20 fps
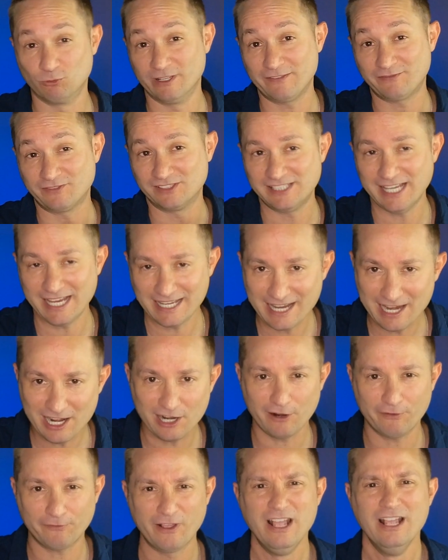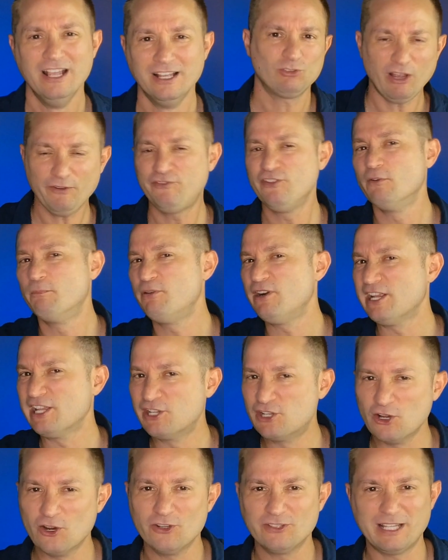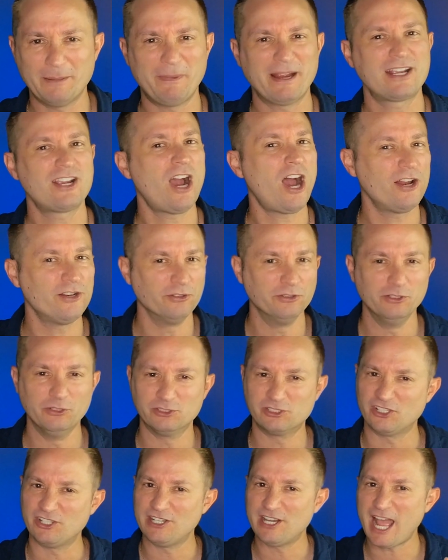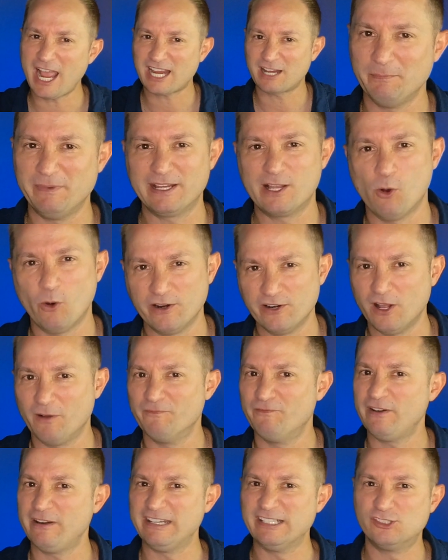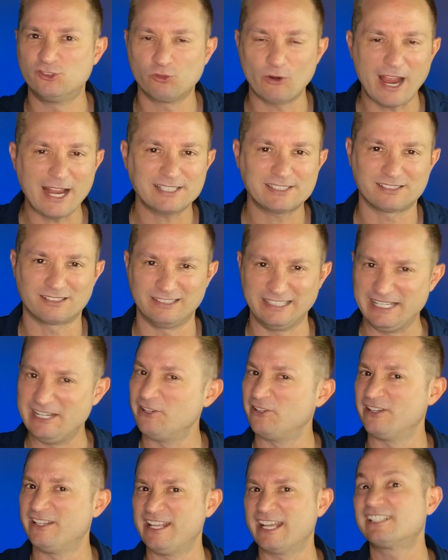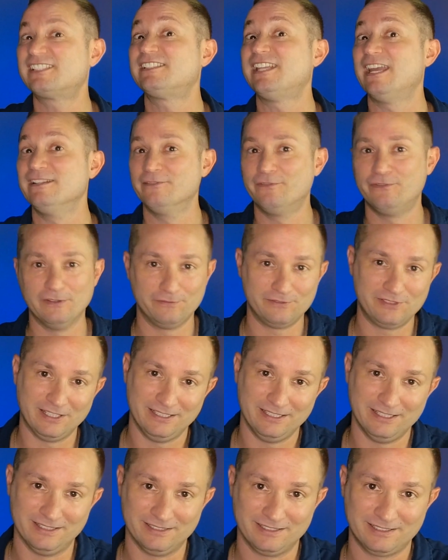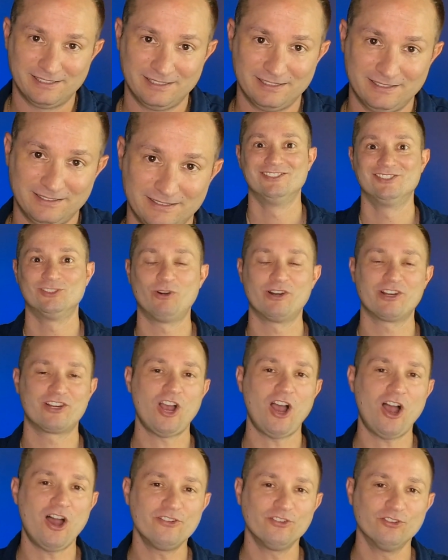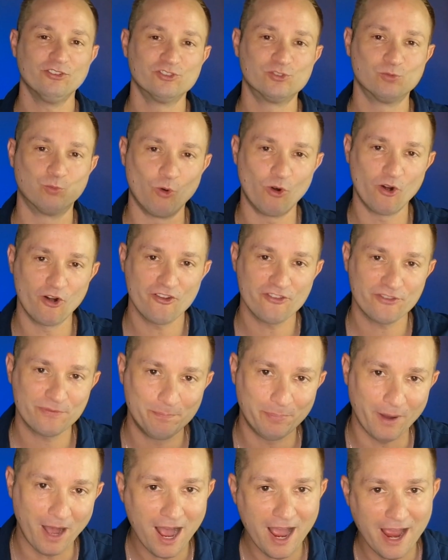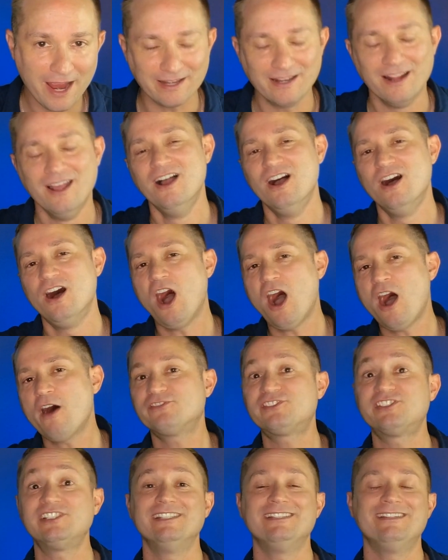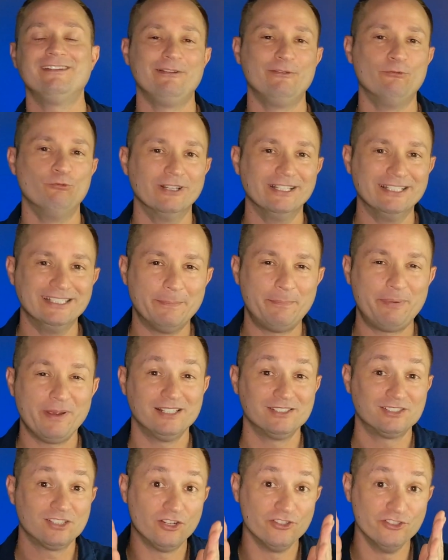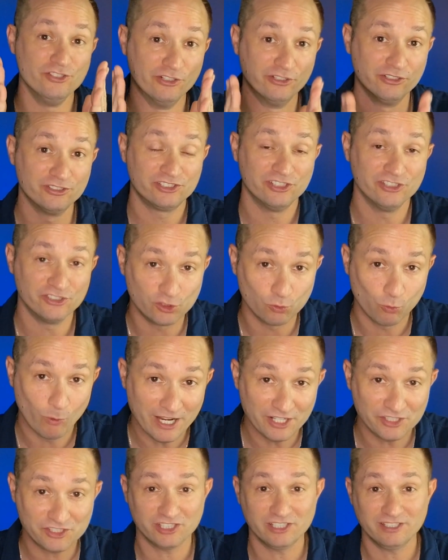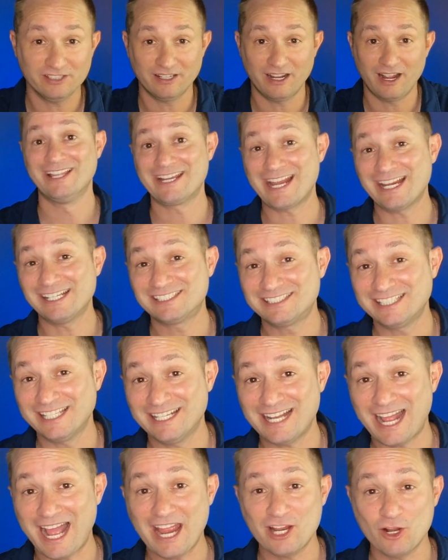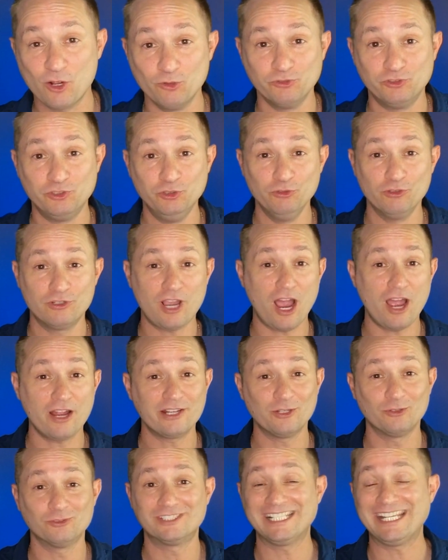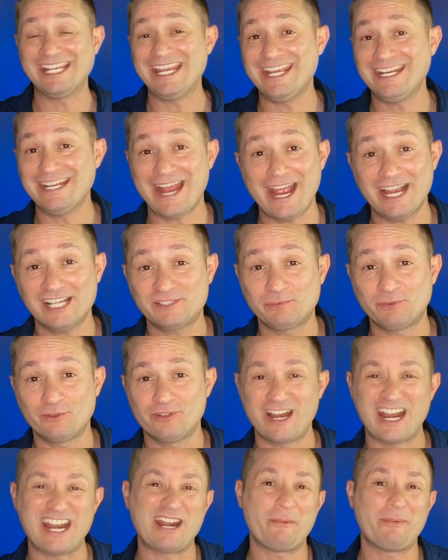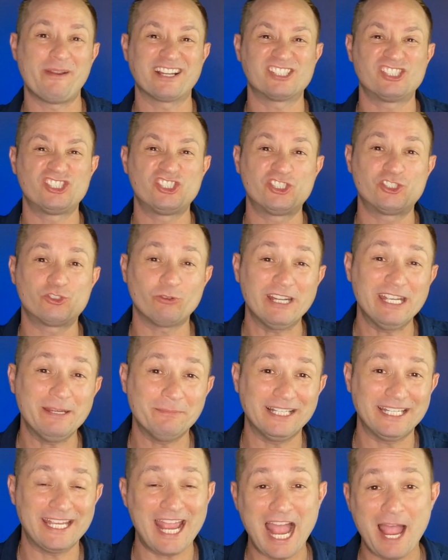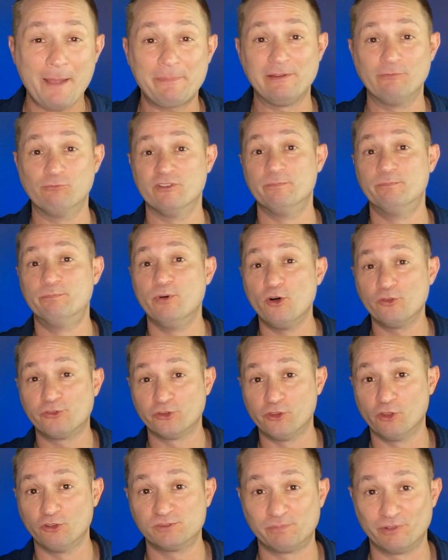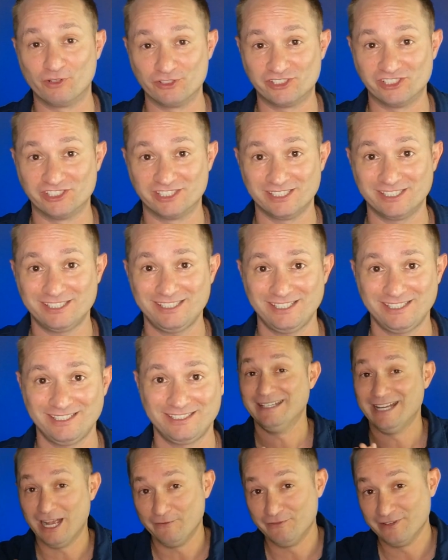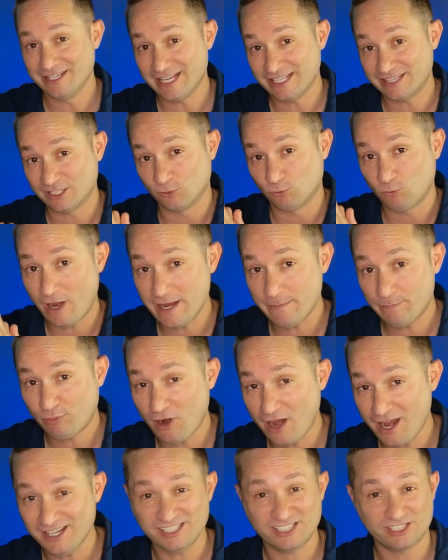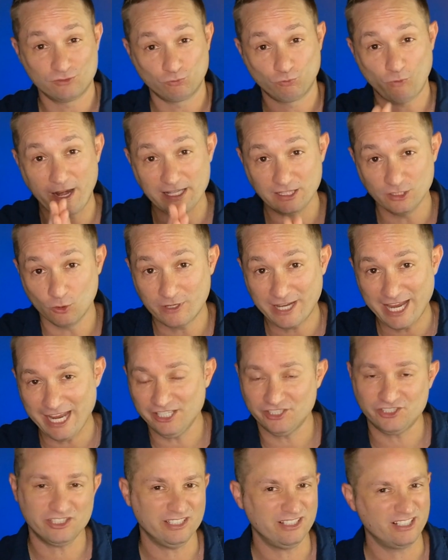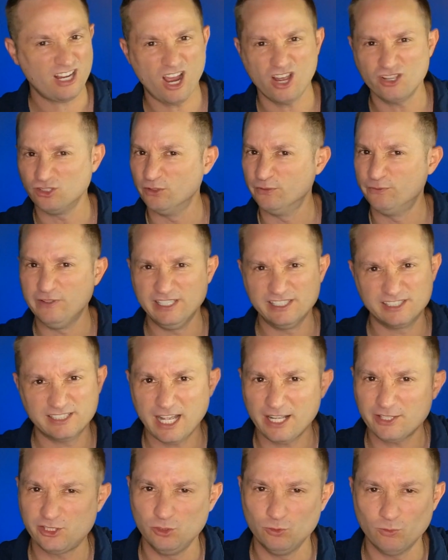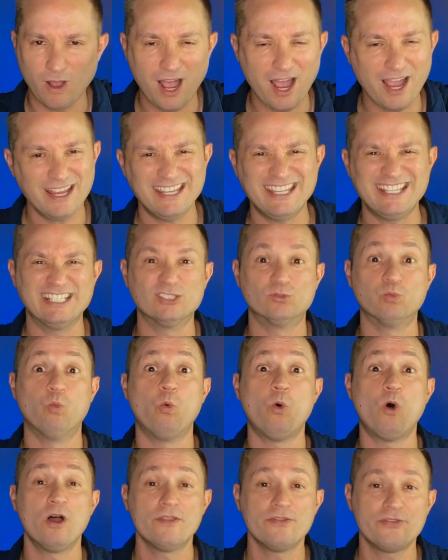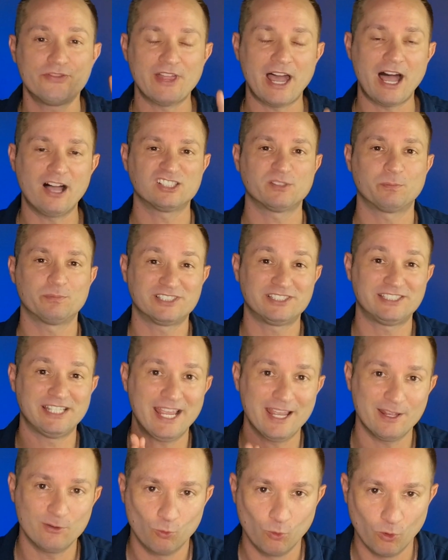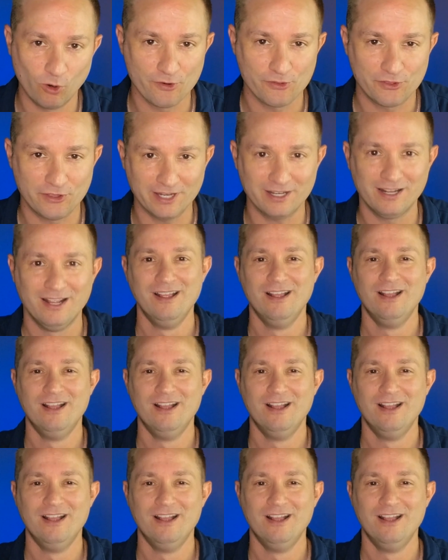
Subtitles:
will have to take care of. So I feel pretty good that my condo dues are not gonna be going up very drastically here in the next 10 to 15 years. So are condos worth buying? Obviously, it really depends on your situation. Like I said, I own 2 condos in Ashburn and I'm extremely happy with both of those purchases. Now, if you can get the right price, right location, condo fees not too high, it is 1000% worth it.